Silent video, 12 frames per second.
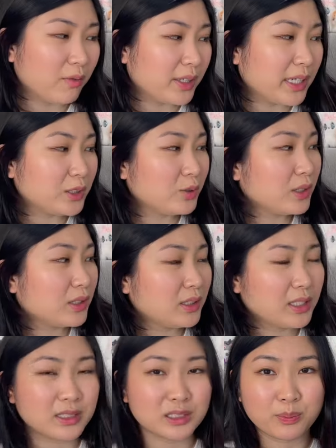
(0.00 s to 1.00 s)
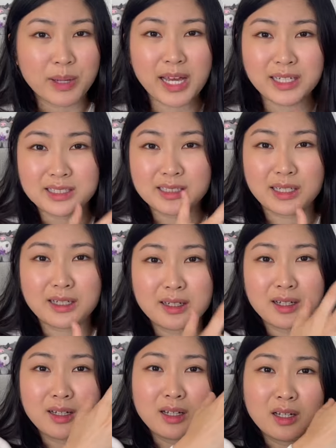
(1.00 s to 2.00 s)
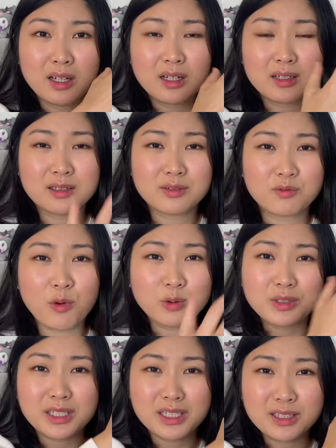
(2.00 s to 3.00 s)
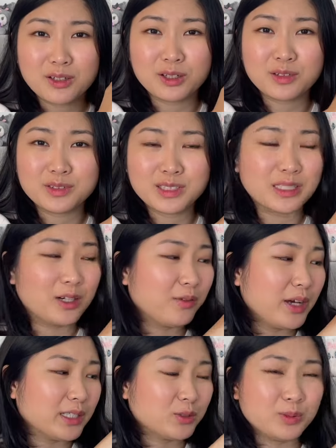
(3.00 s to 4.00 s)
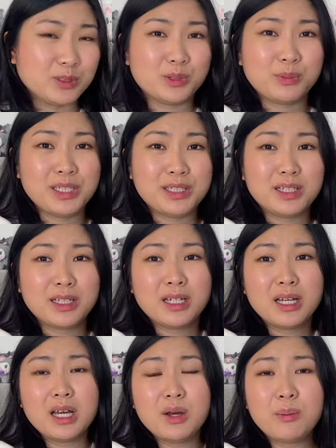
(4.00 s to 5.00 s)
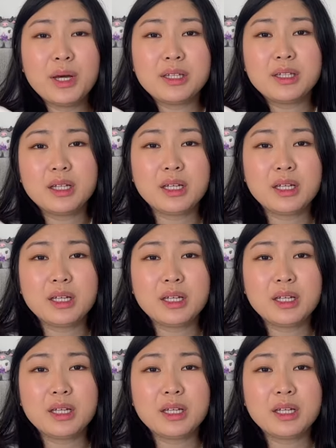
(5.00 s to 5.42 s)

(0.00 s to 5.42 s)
And as you can see, this bag is like folding in on itself as we speak. But